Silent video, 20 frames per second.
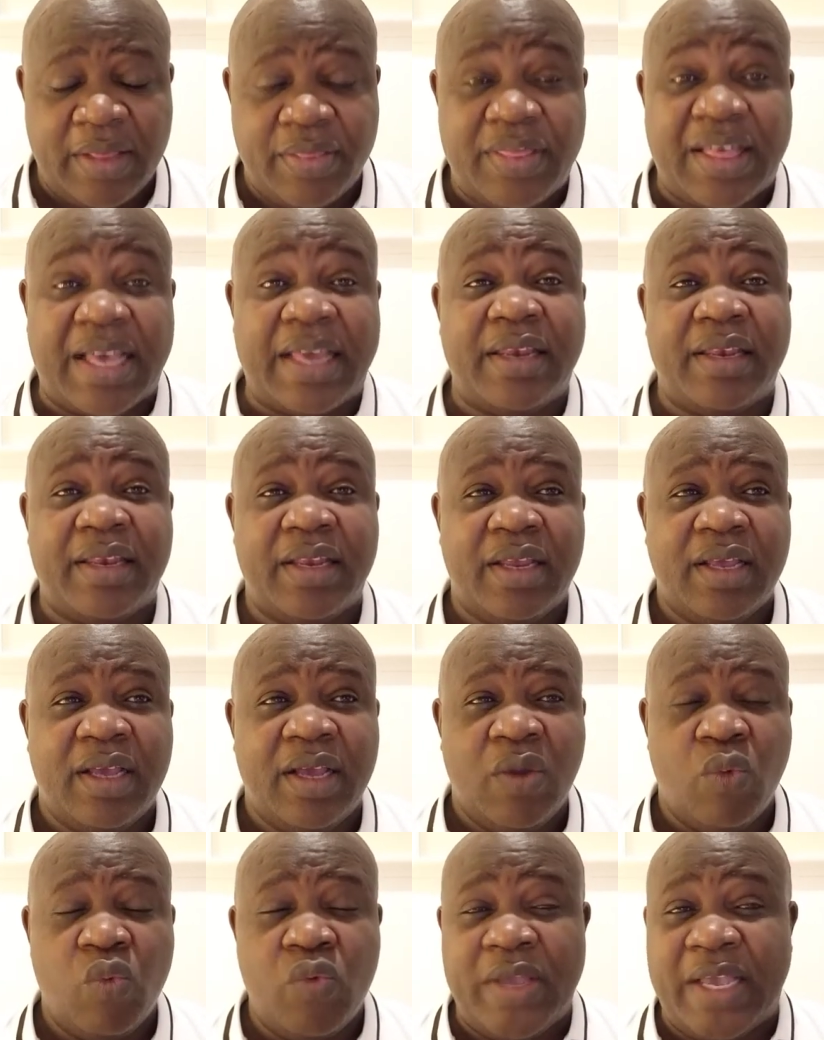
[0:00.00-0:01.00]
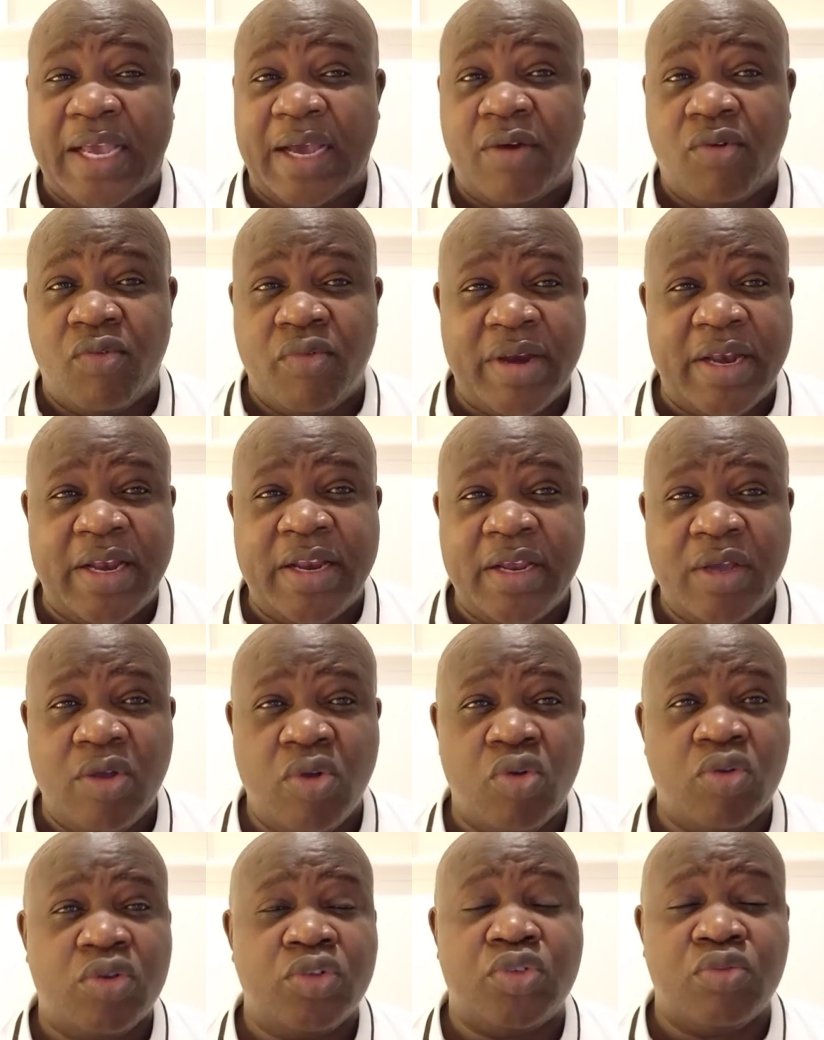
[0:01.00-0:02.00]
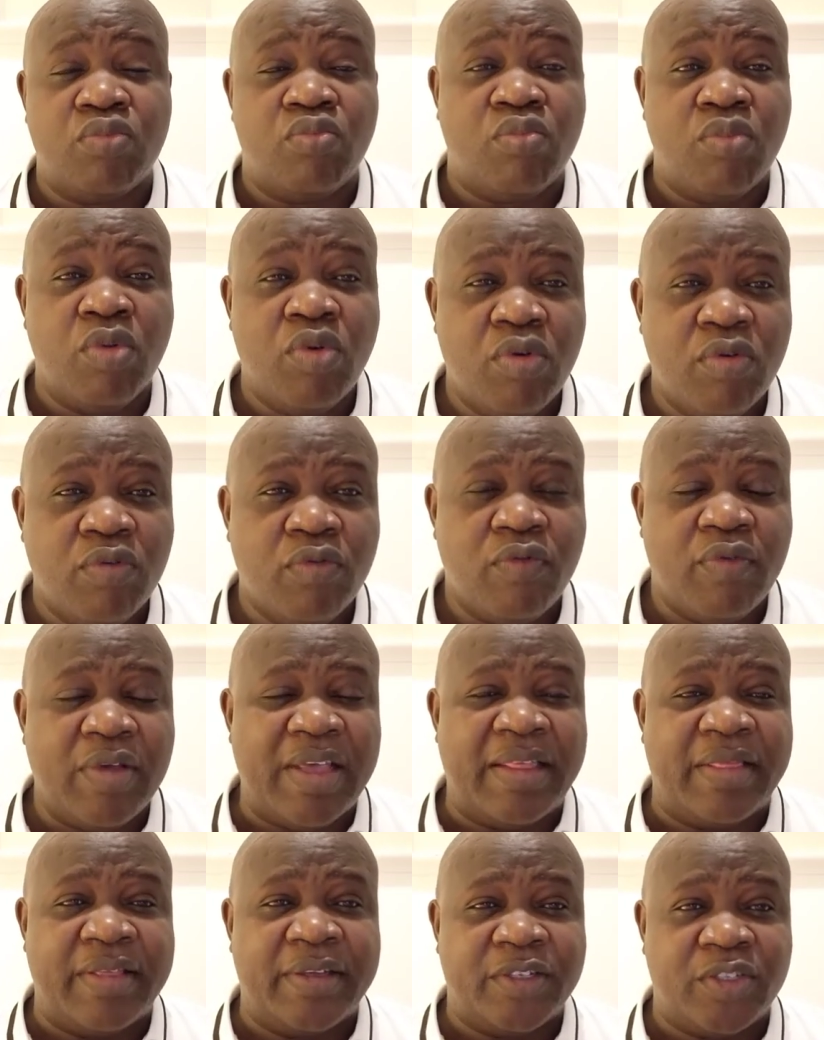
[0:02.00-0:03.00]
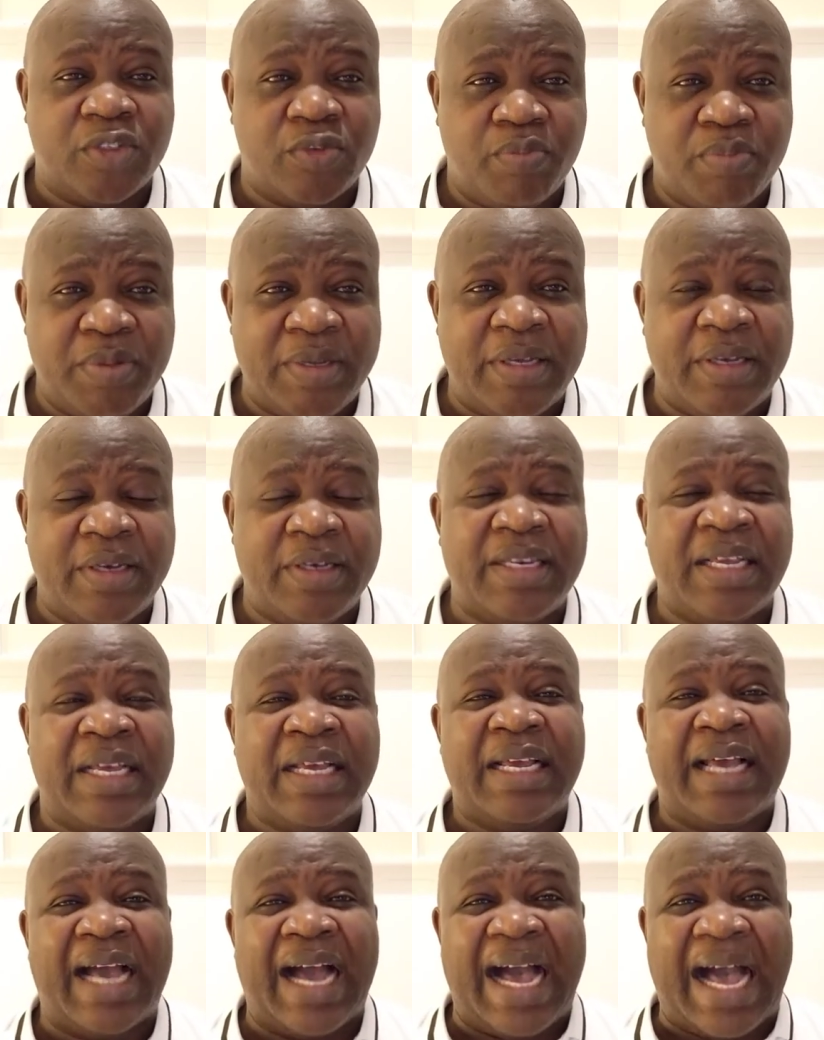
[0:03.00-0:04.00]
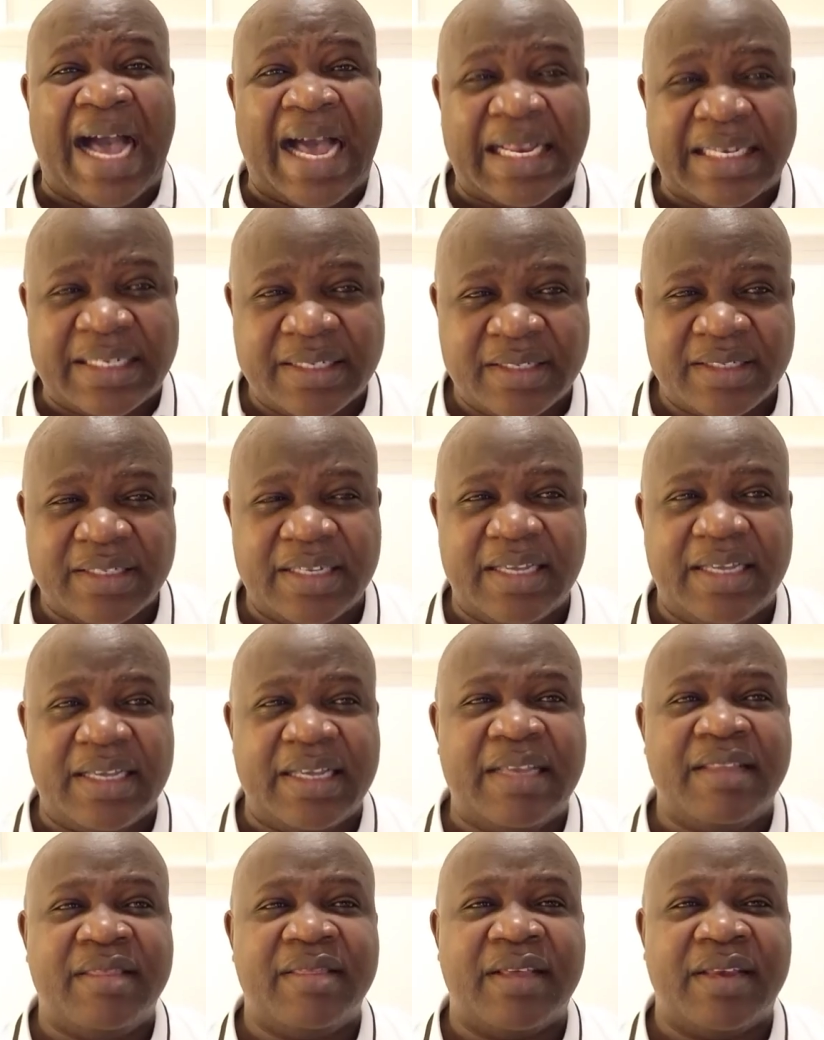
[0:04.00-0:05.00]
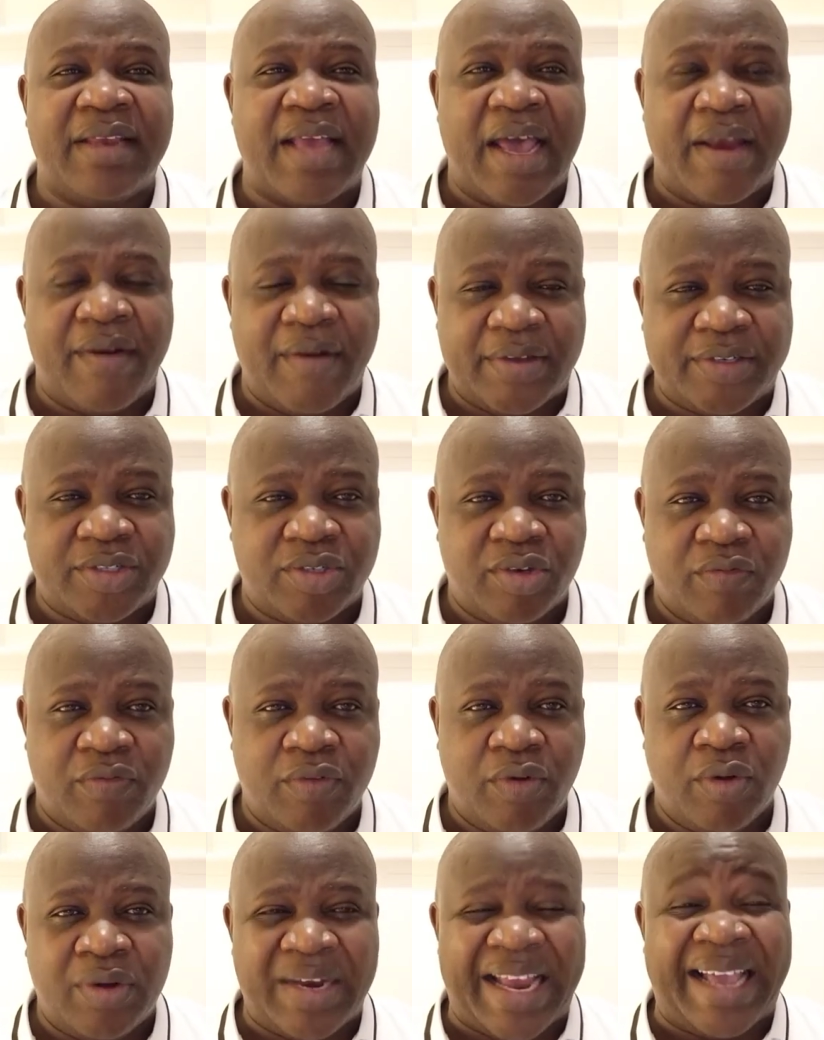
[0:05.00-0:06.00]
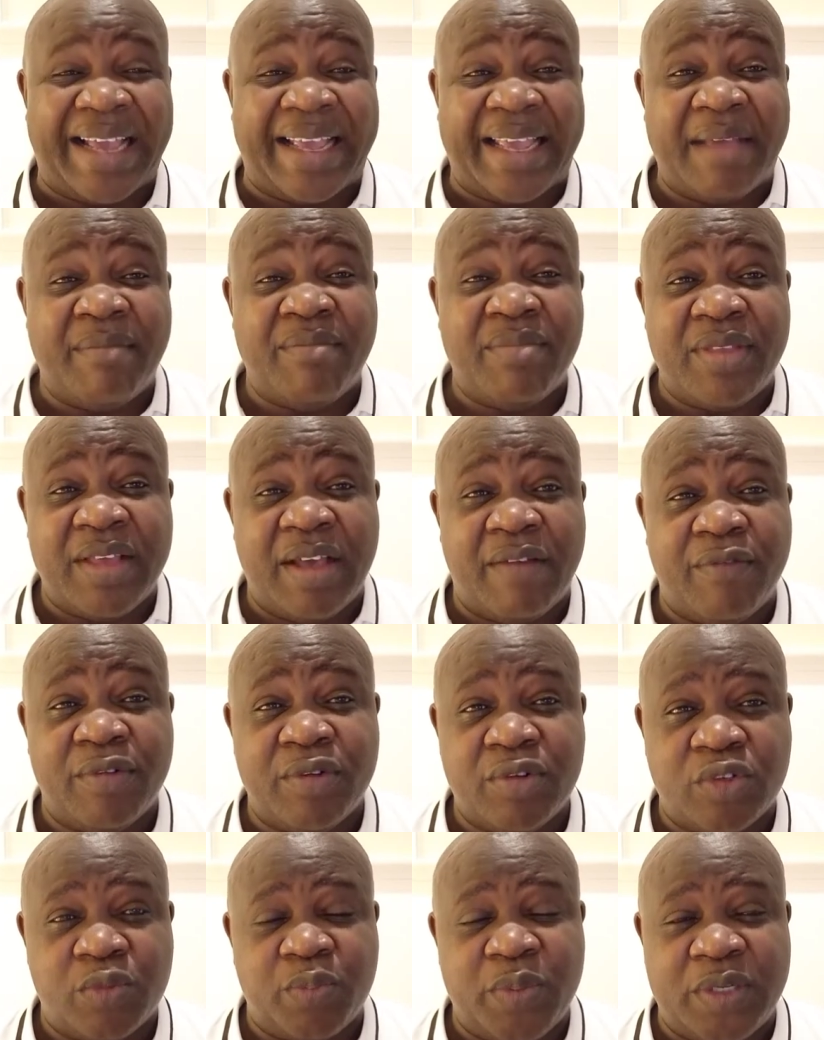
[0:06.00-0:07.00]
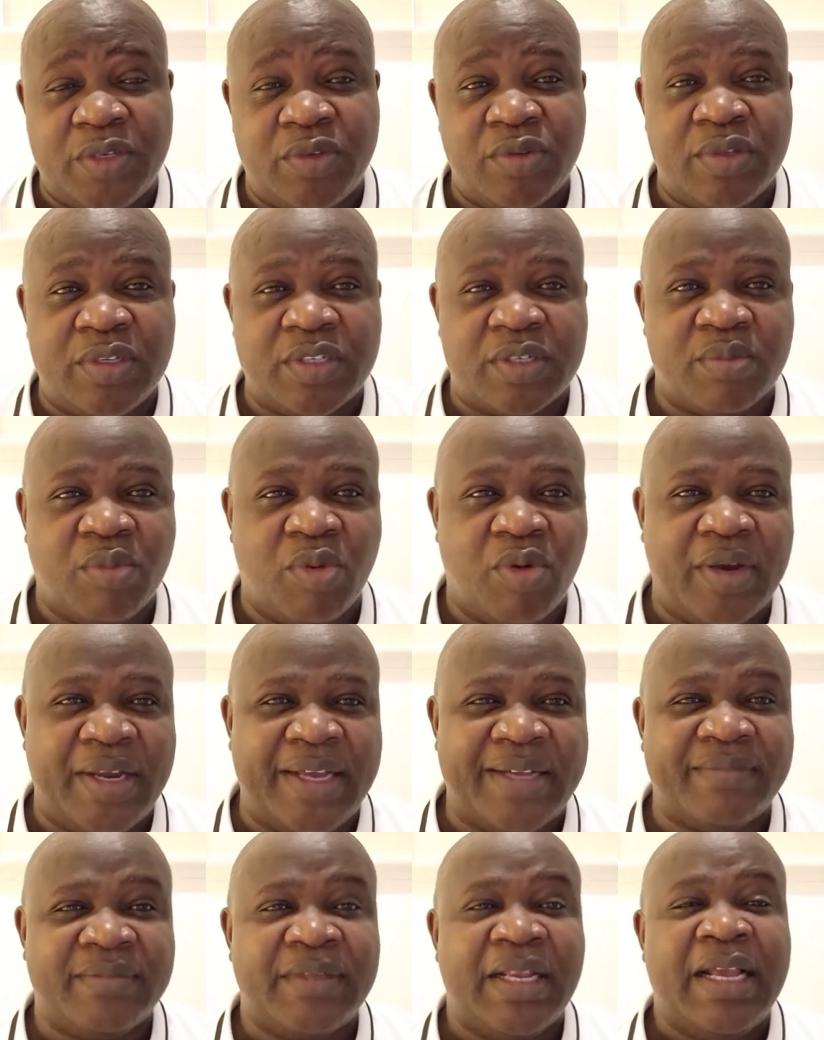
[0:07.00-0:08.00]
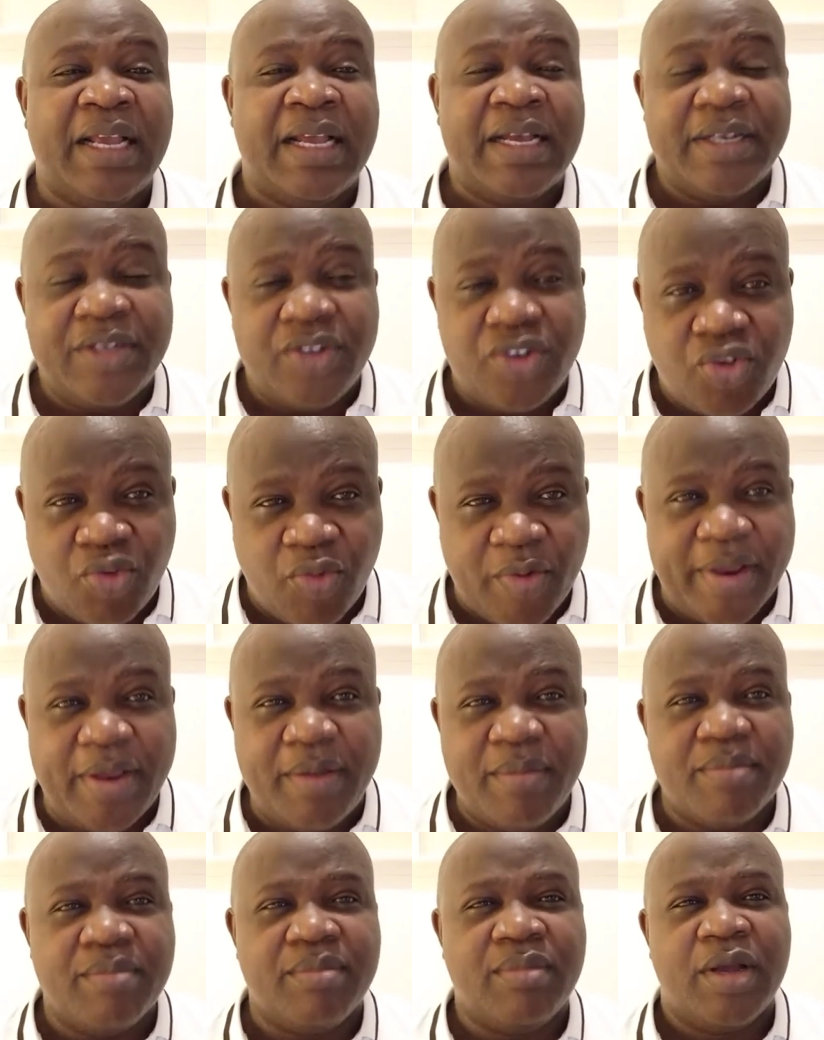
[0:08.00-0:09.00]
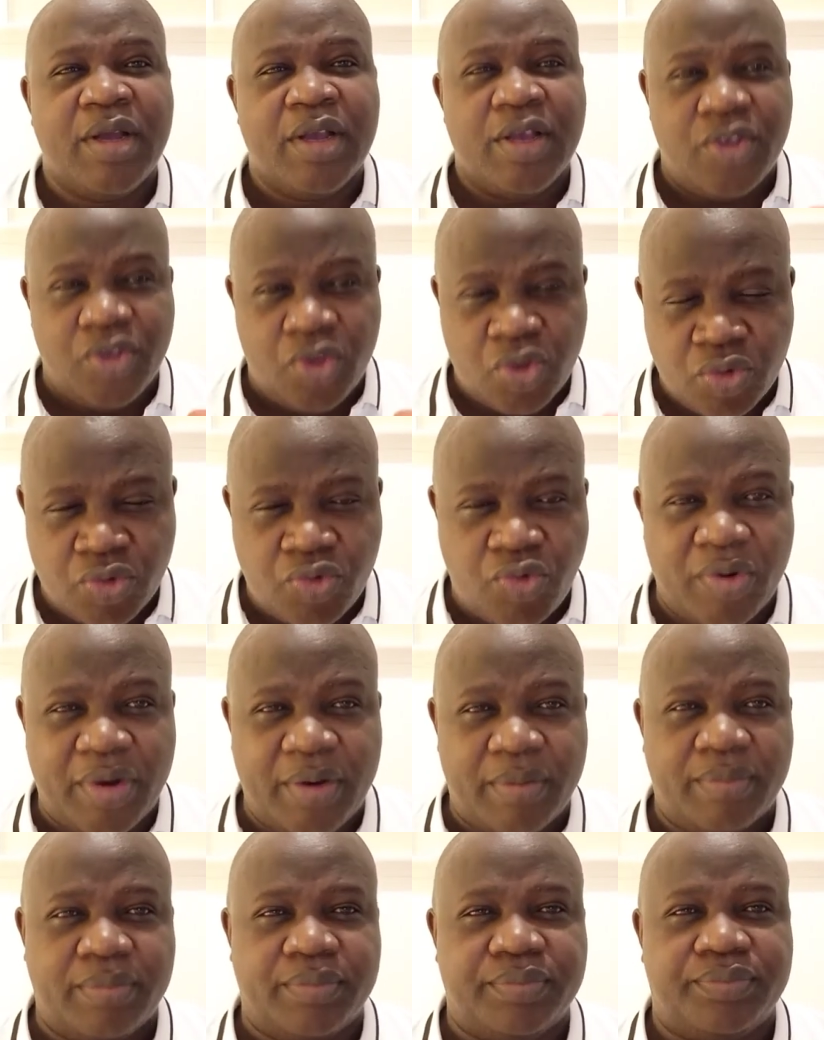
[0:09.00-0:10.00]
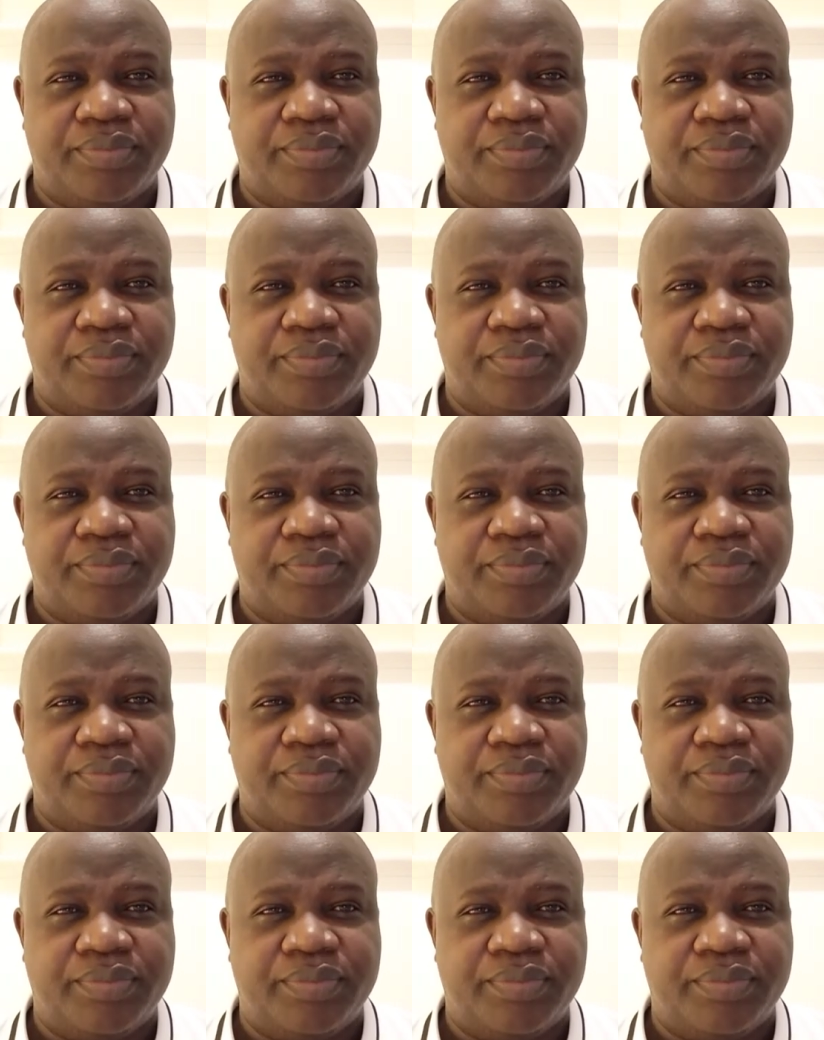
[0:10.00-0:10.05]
then we are really going to move in the speed and in the direction of God. I came therefore to speak to you this morning. Dream your dream.